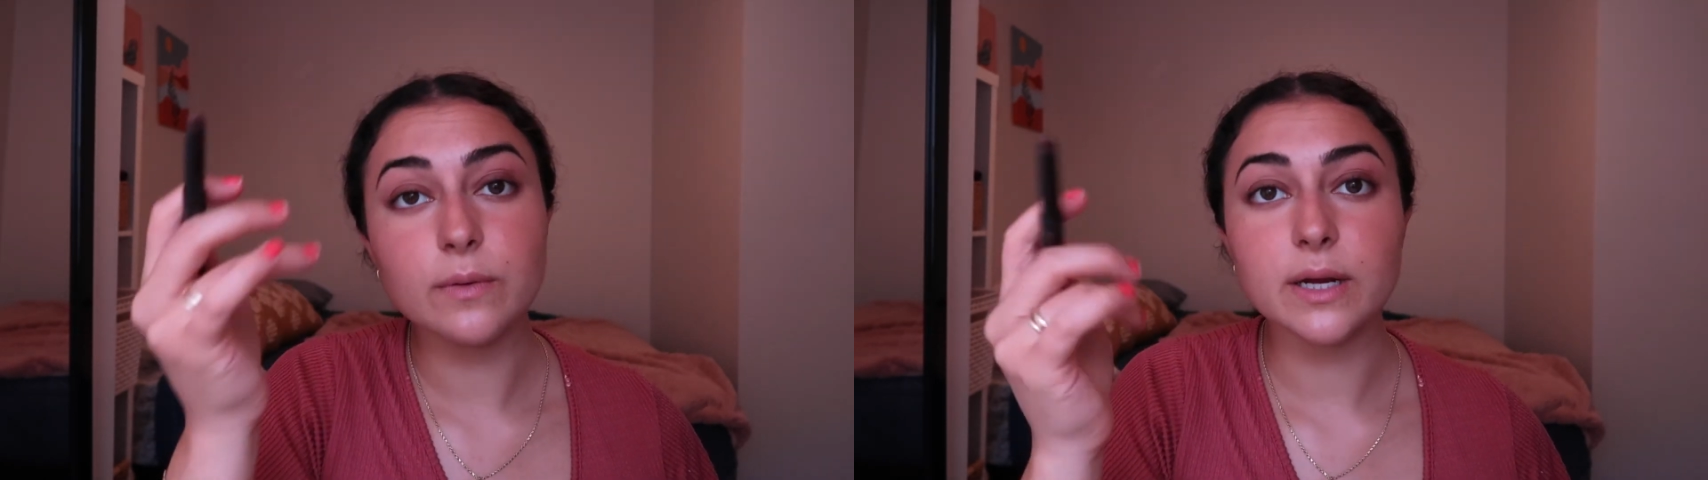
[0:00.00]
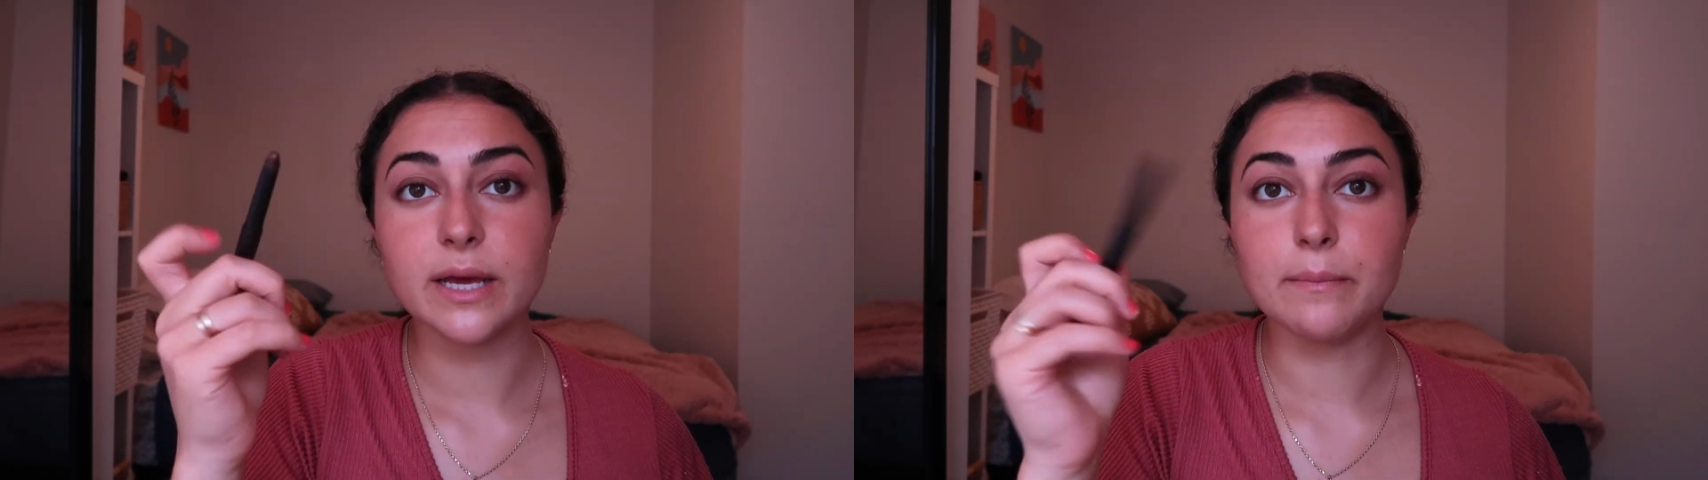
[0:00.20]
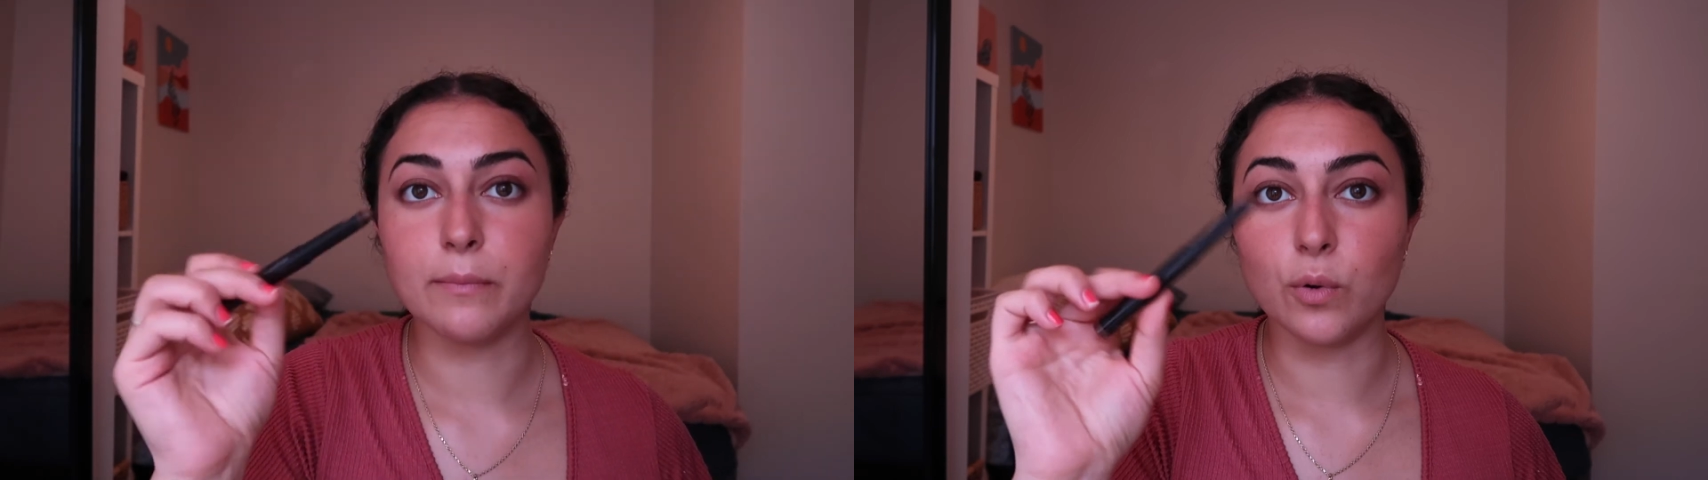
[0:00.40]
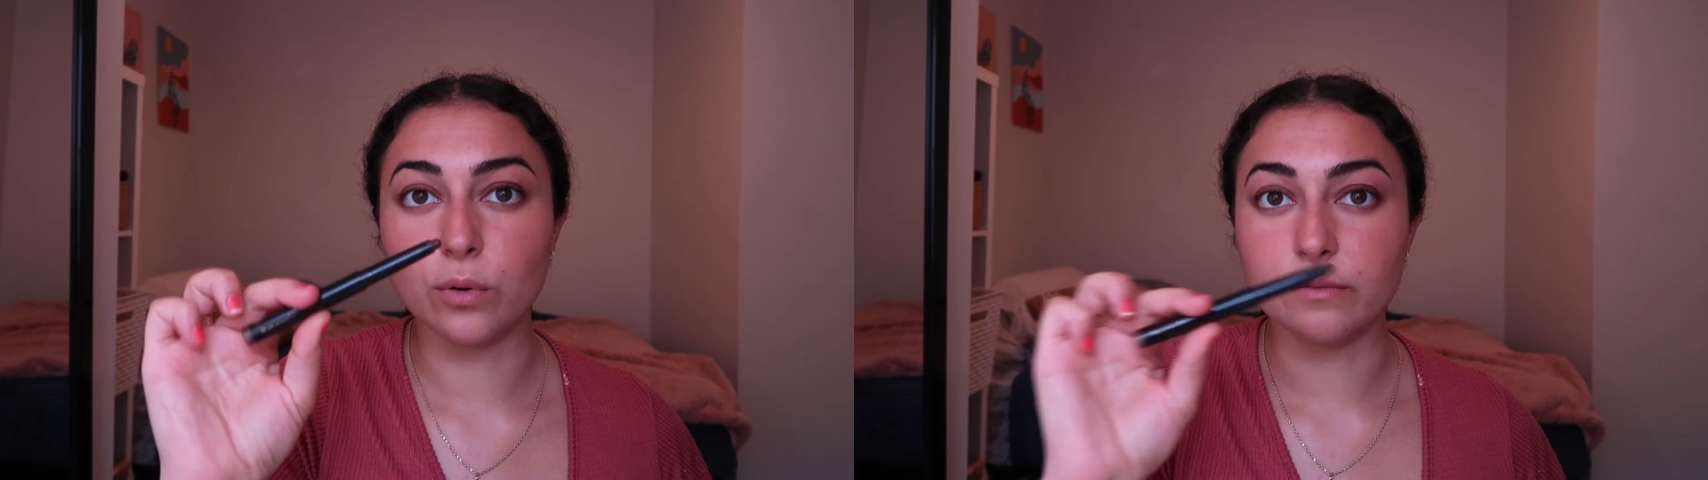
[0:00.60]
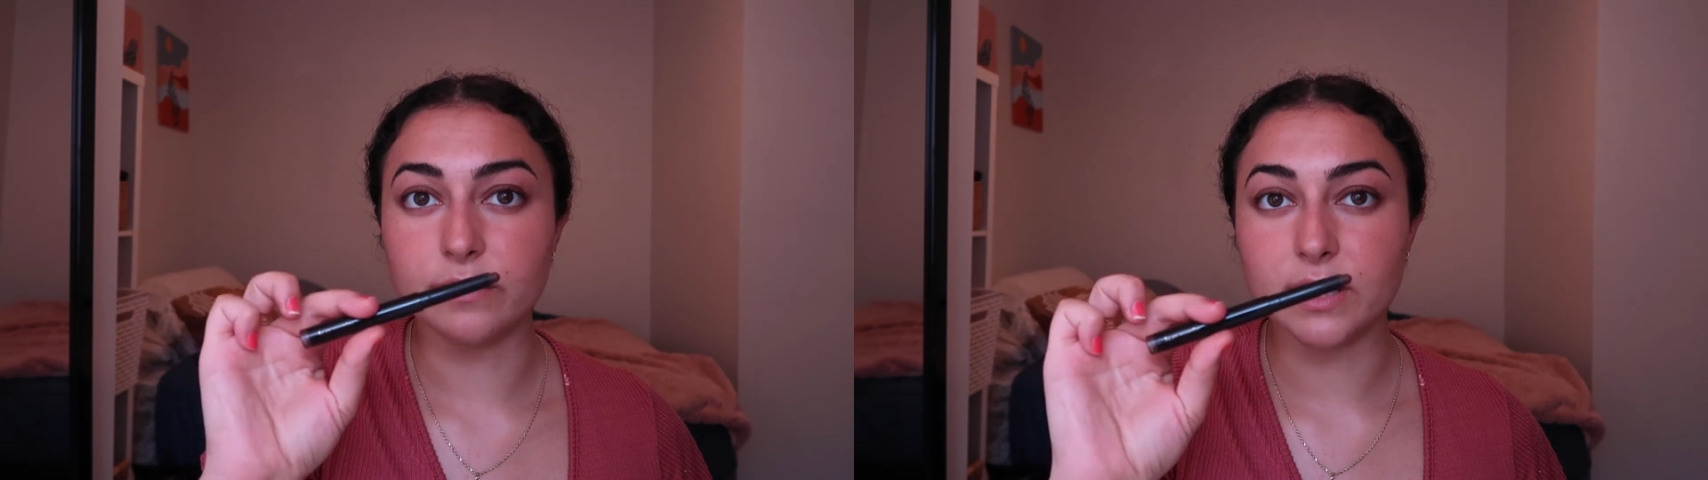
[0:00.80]
want to get
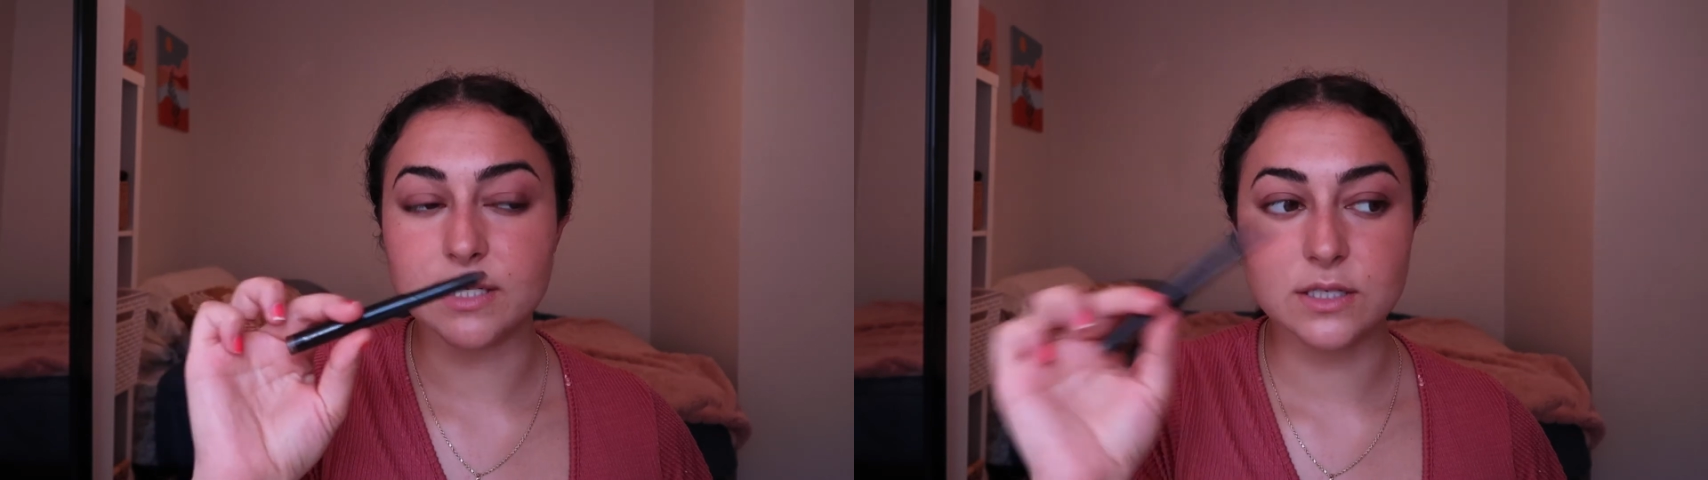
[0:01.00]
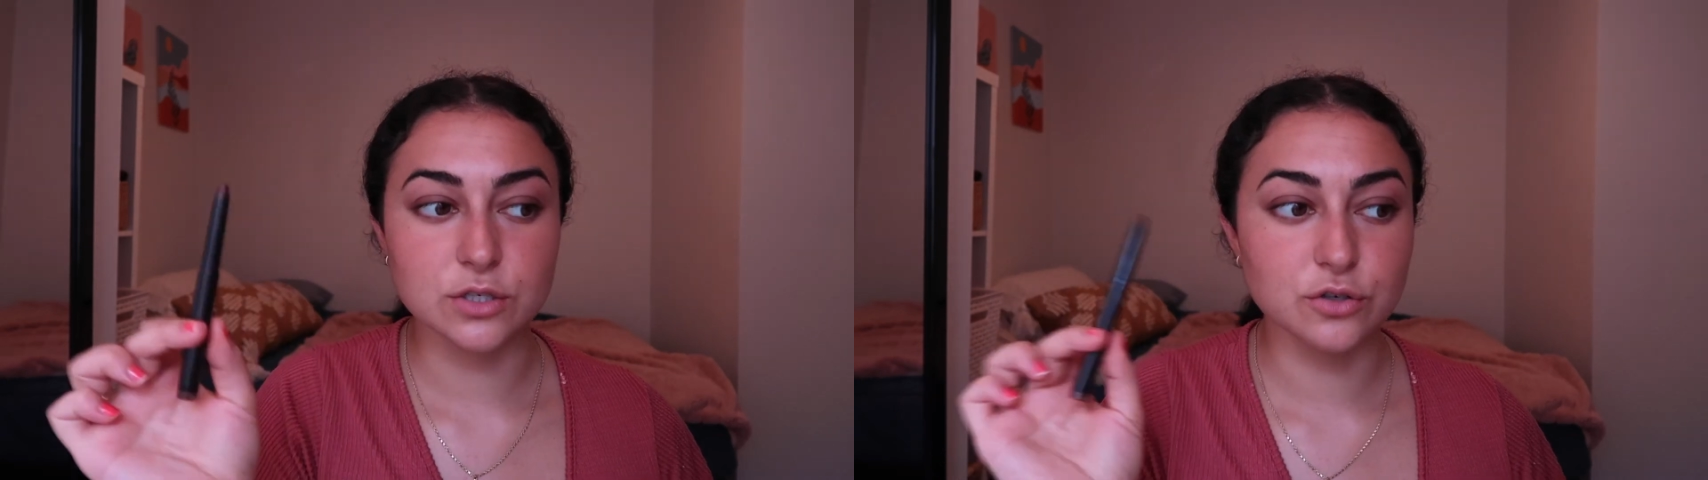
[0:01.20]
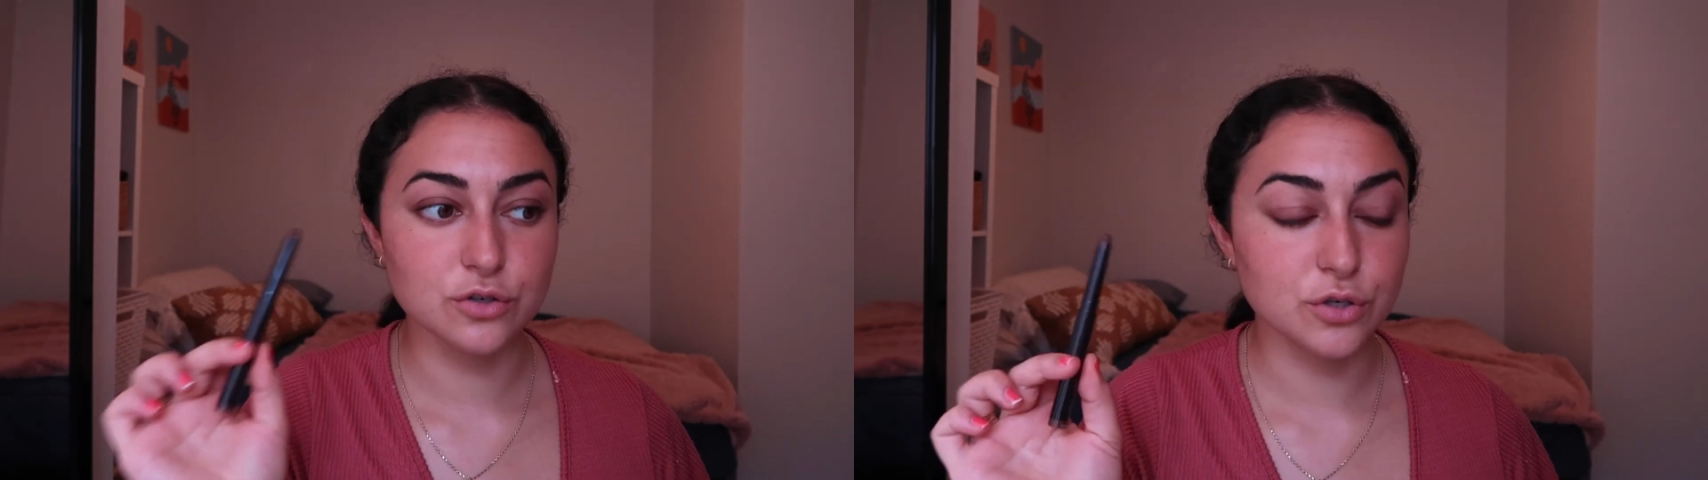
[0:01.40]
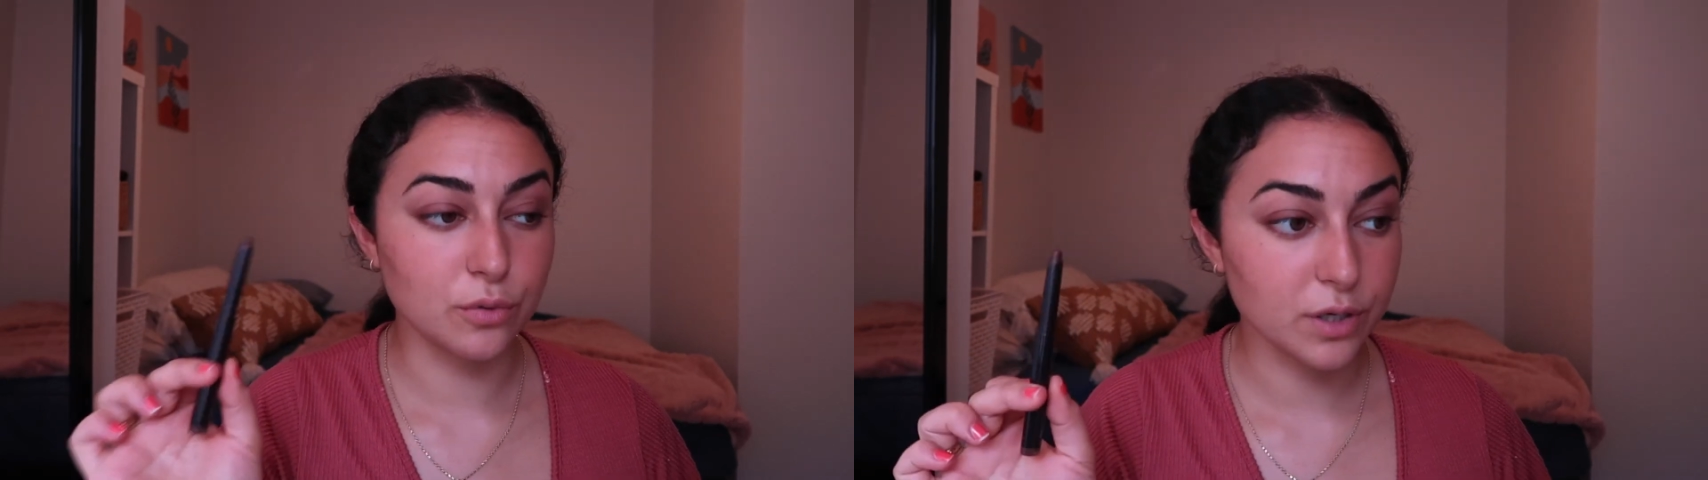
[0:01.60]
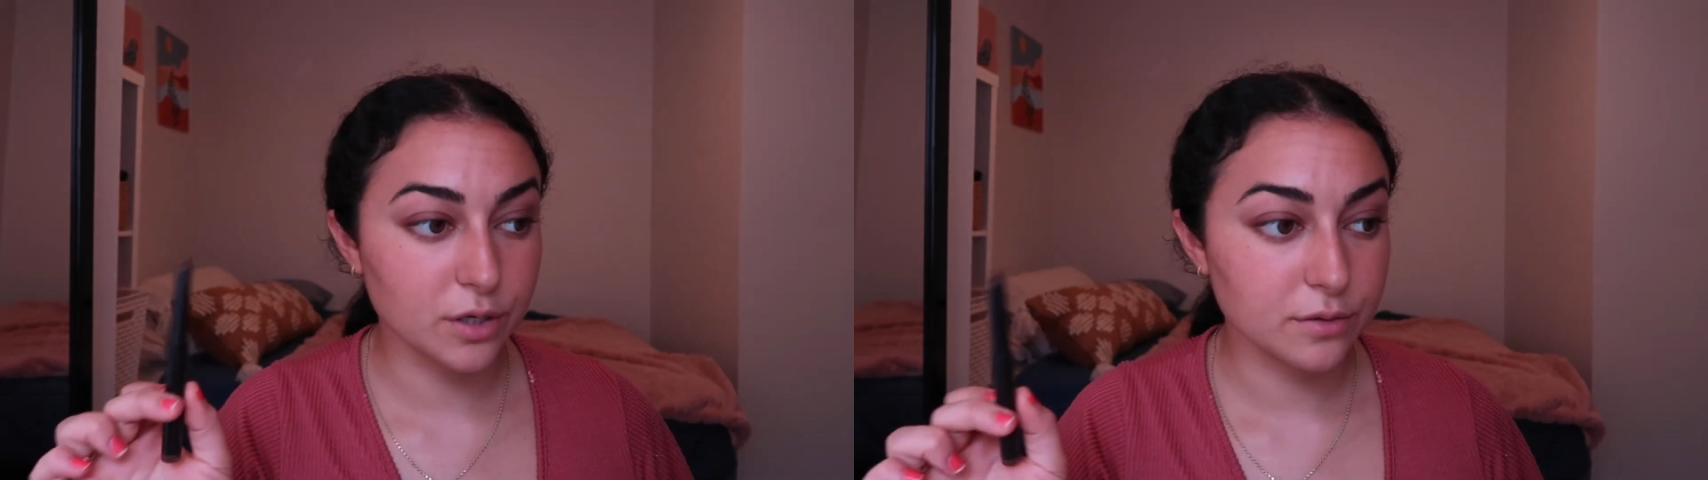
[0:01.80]
more of these because they're so
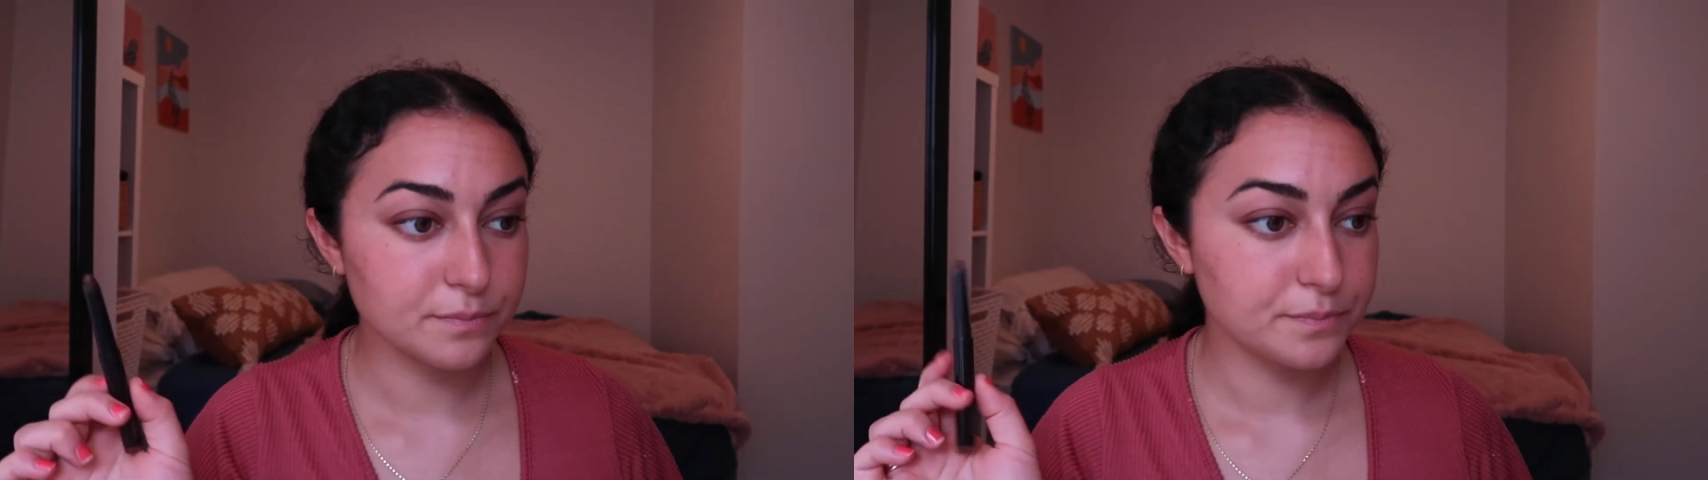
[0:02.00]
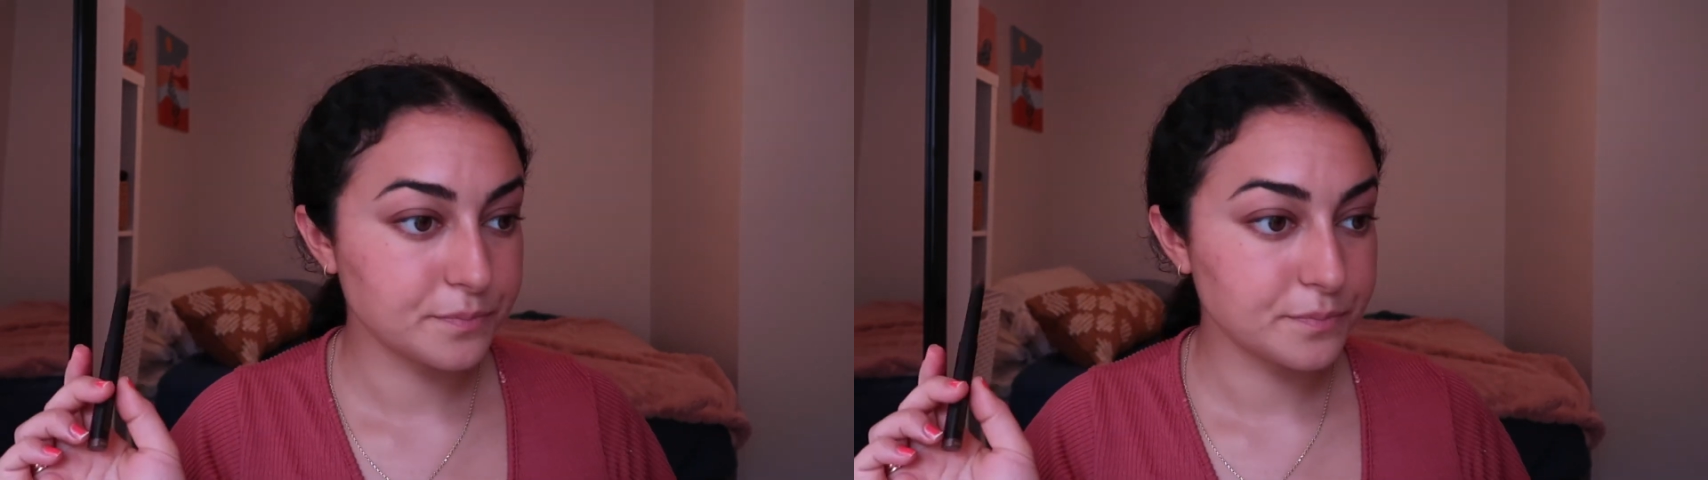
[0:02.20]
good.